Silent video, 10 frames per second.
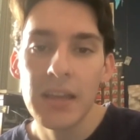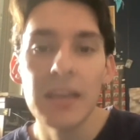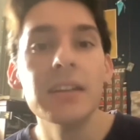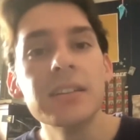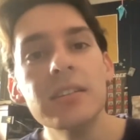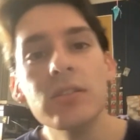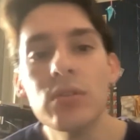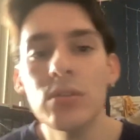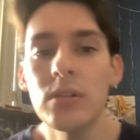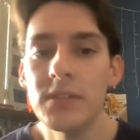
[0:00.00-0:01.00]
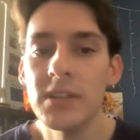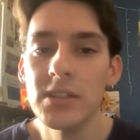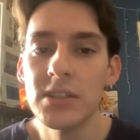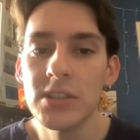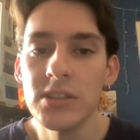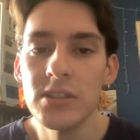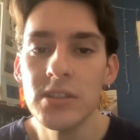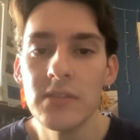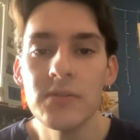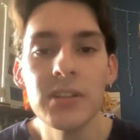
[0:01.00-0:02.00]
getting to the core of an
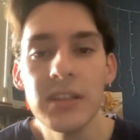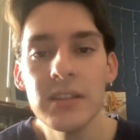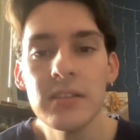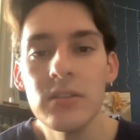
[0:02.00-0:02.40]
issue and really